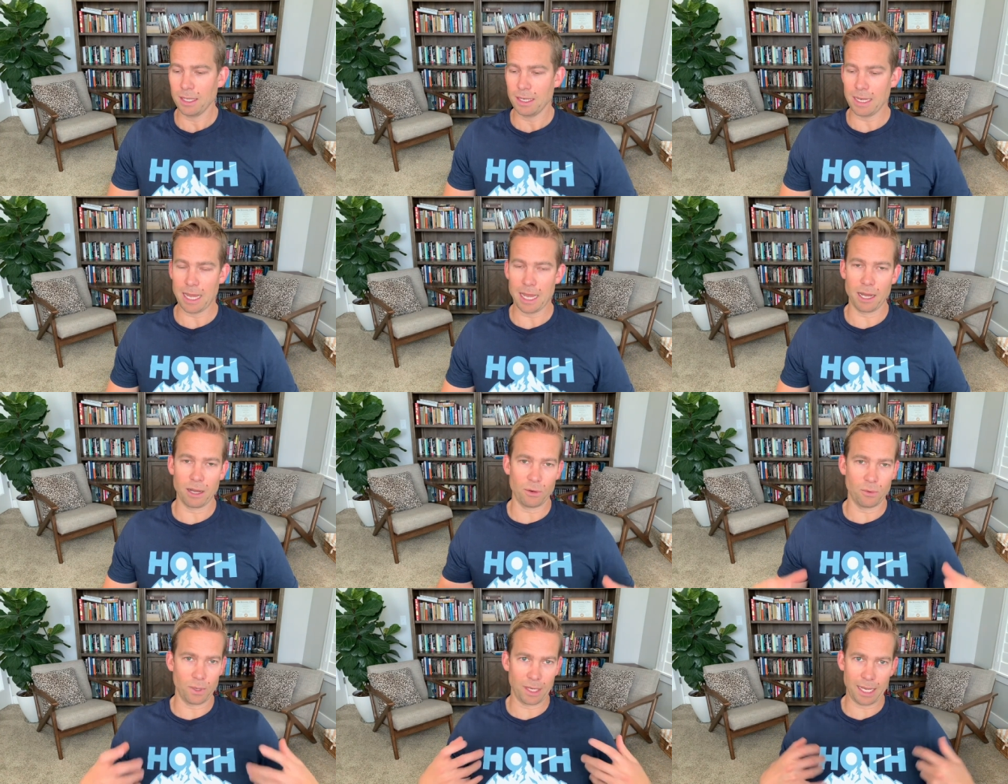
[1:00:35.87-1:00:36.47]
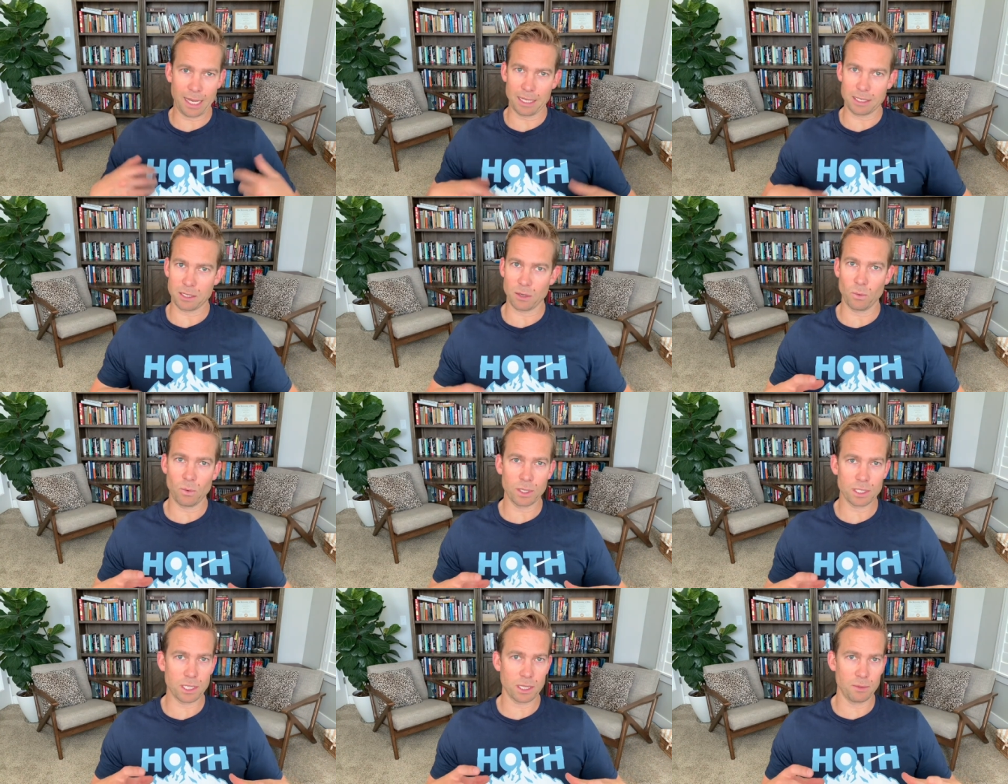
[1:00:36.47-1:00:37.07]
Now we cast it
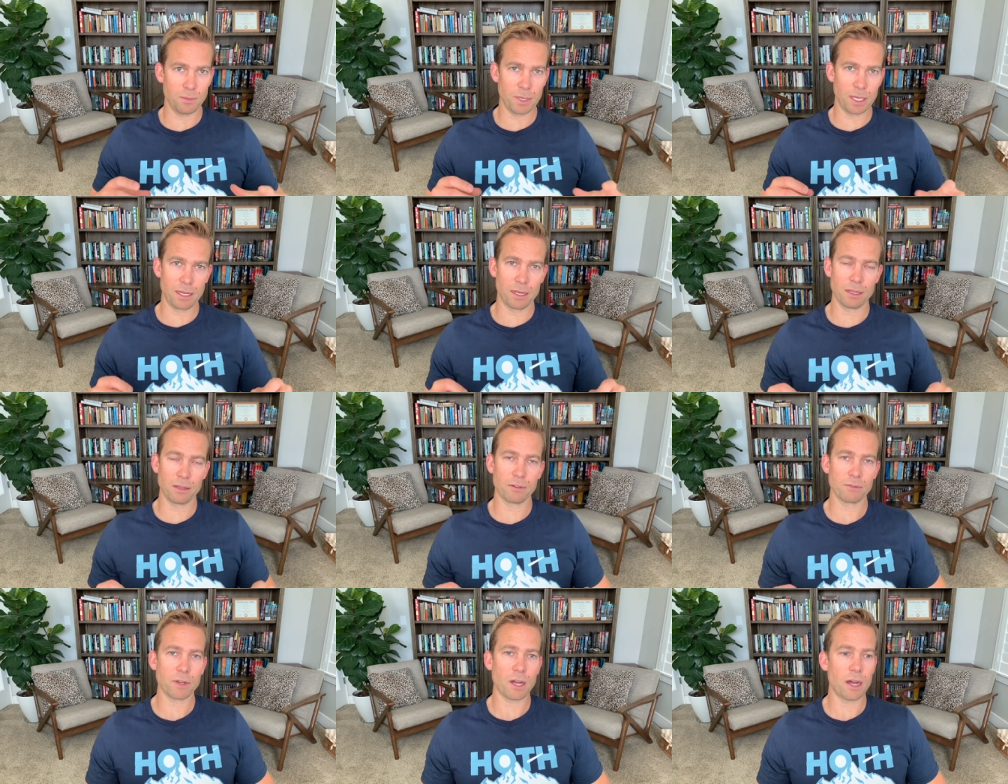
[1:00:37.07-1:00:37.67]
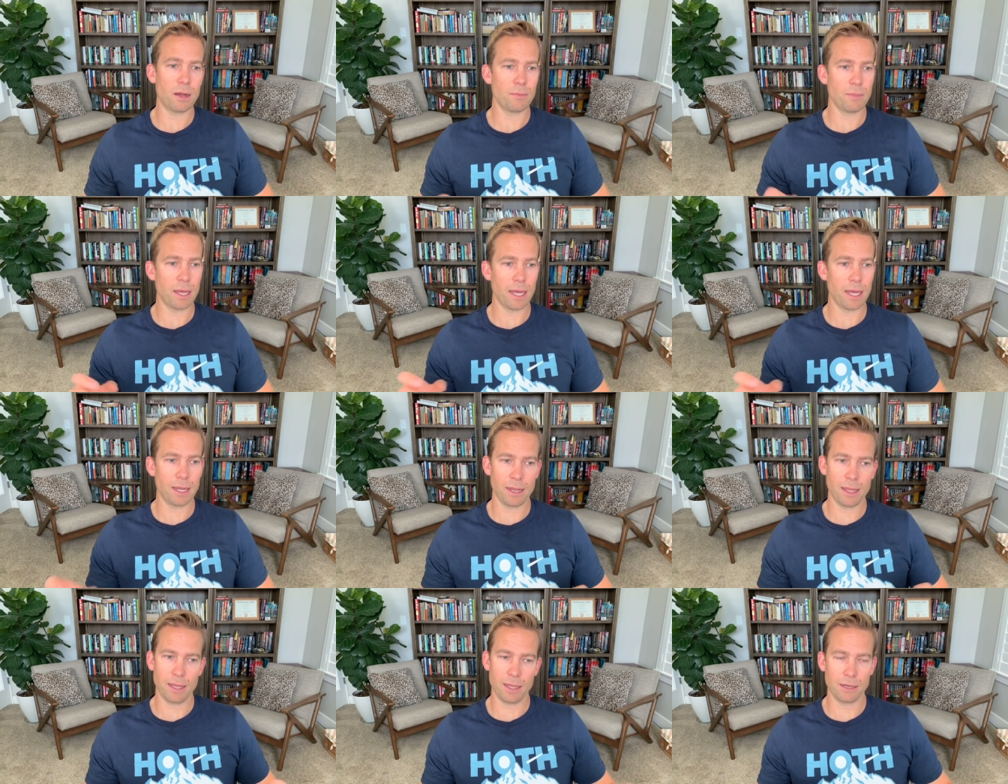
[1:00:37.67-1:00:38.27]
once at the beginning of
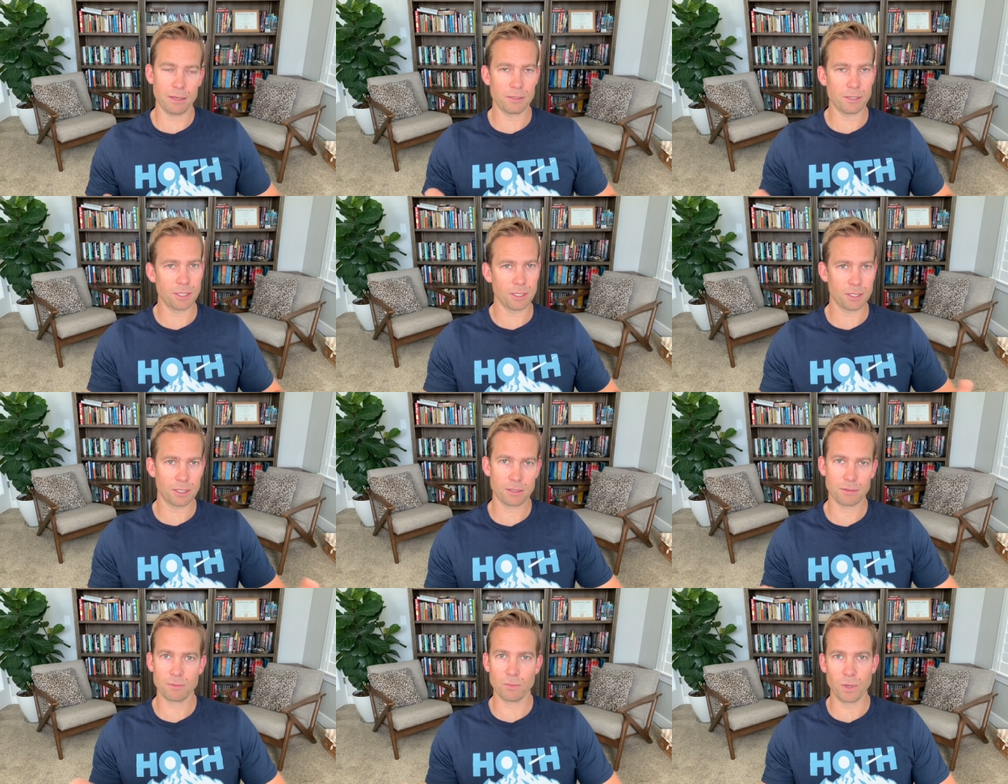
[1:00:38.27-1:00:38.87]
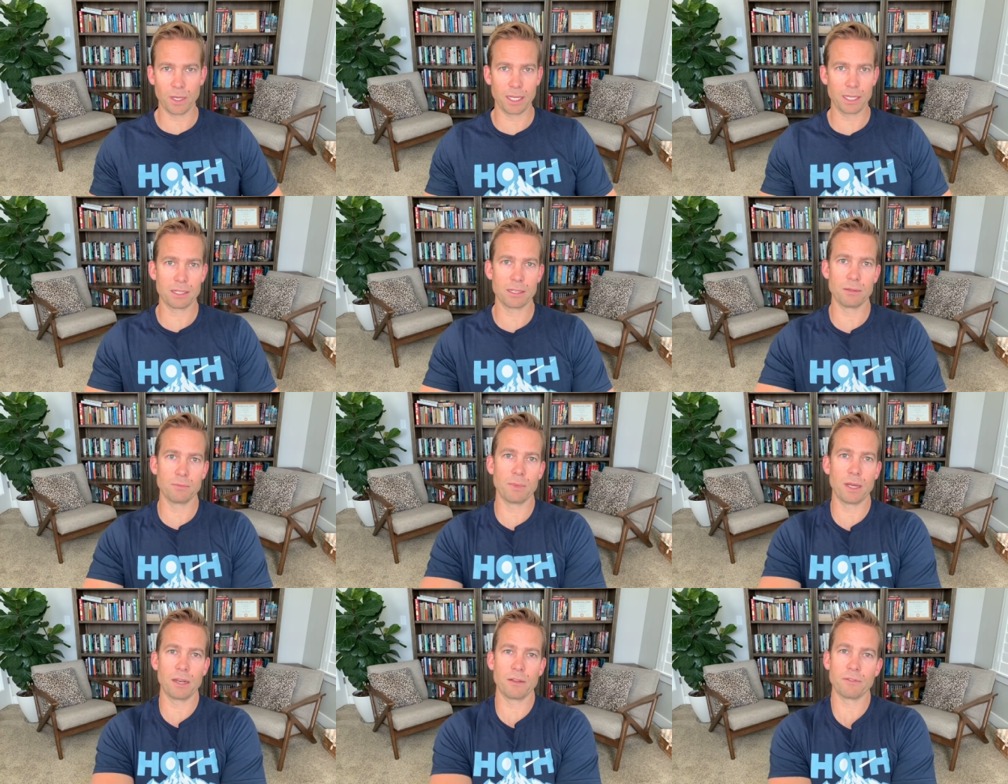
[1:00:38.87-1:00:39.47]
combat and just we get to
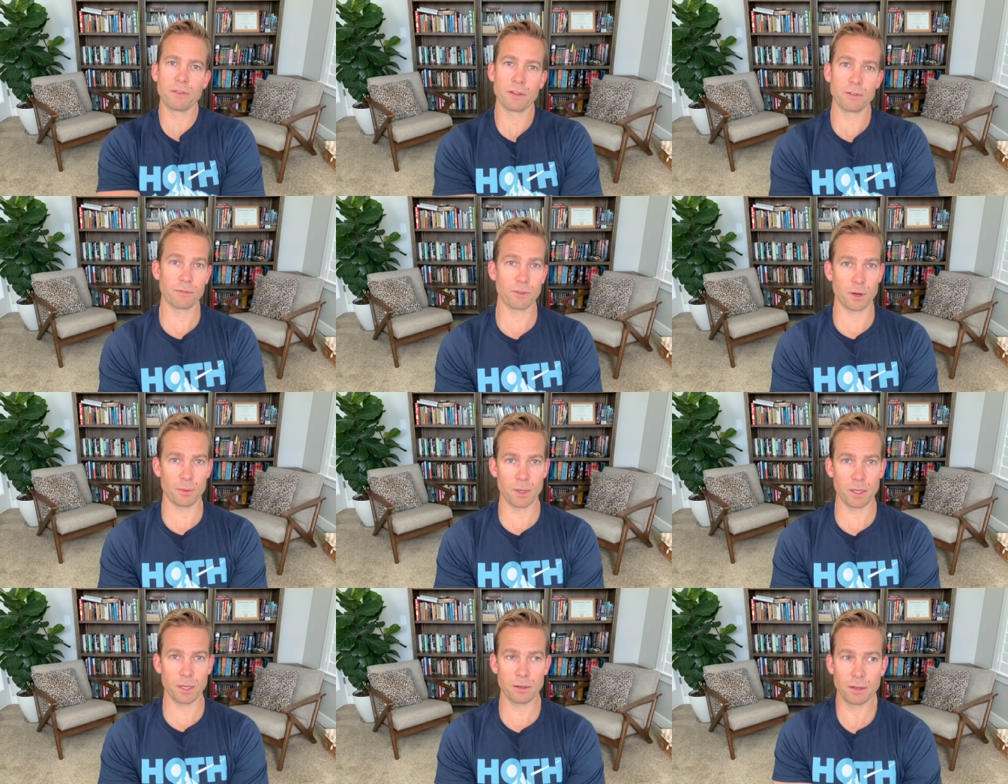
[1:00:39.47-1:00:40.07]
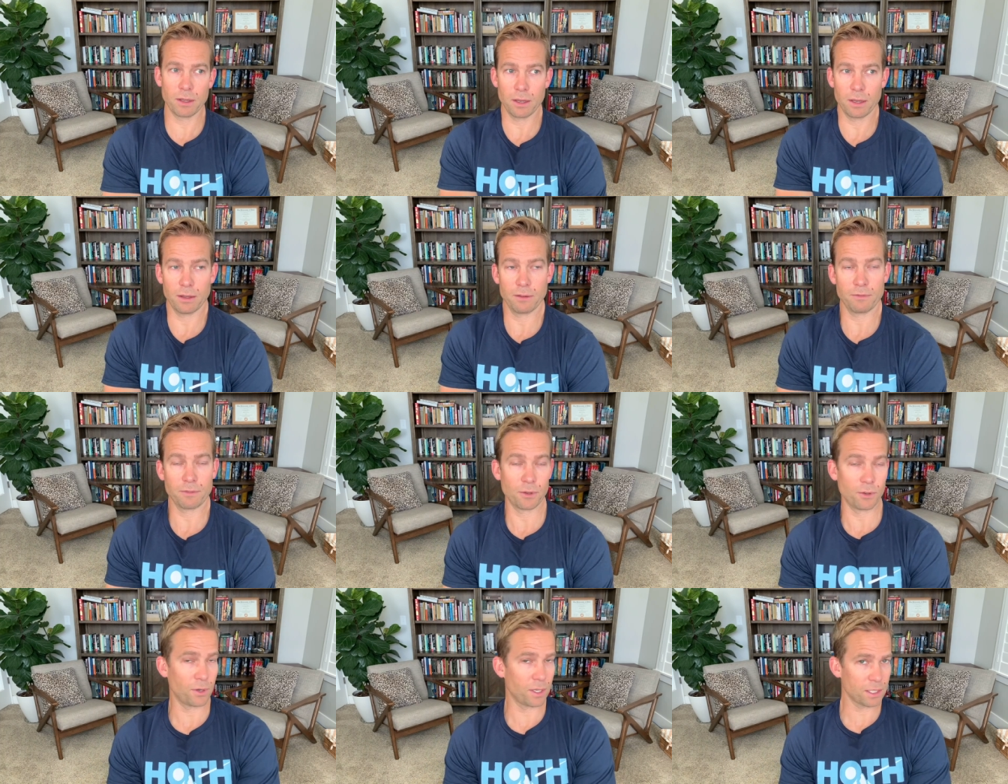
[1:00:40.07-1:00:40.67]
benefit from it
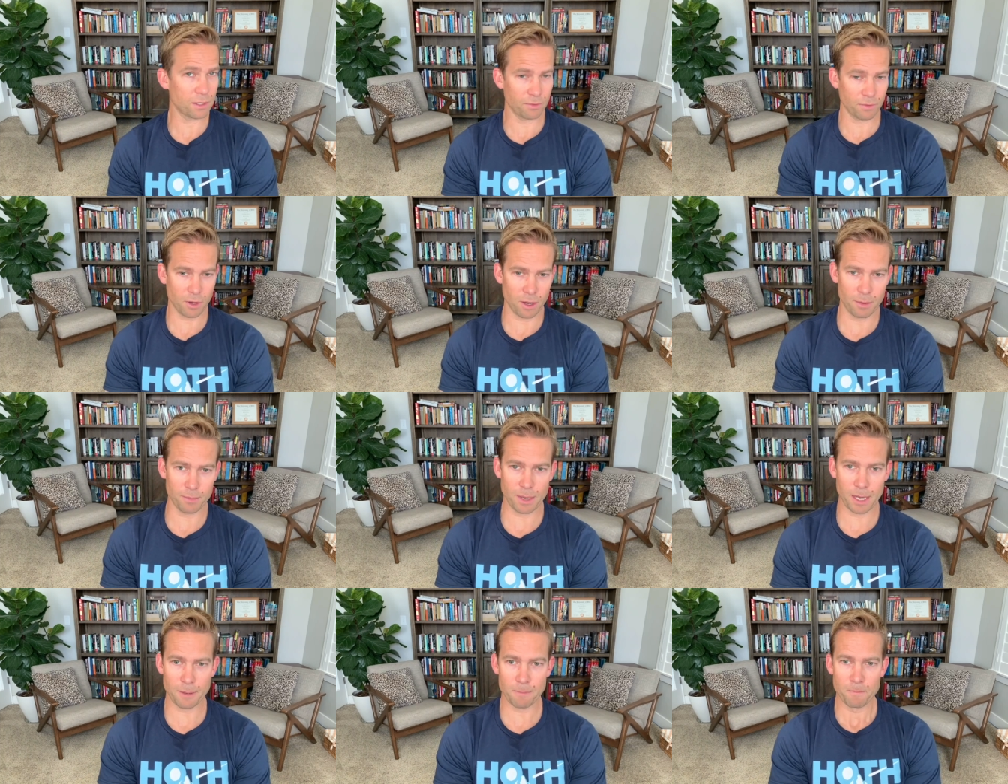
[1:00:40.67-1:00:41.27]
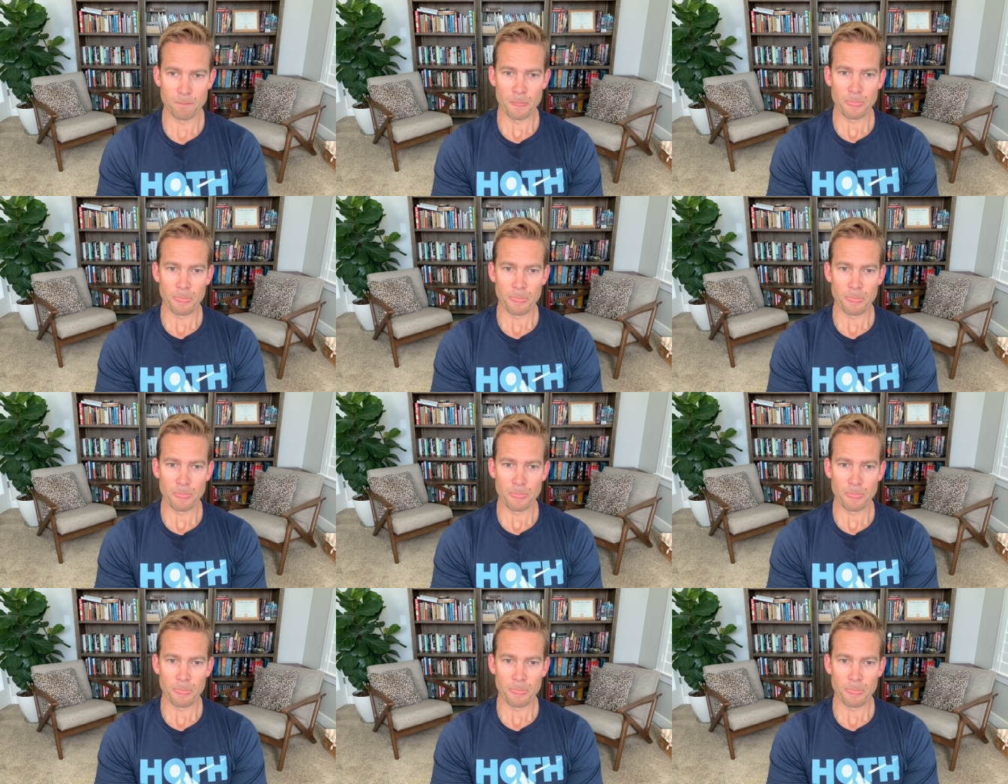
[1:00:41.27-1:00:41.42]
for the rest of combat.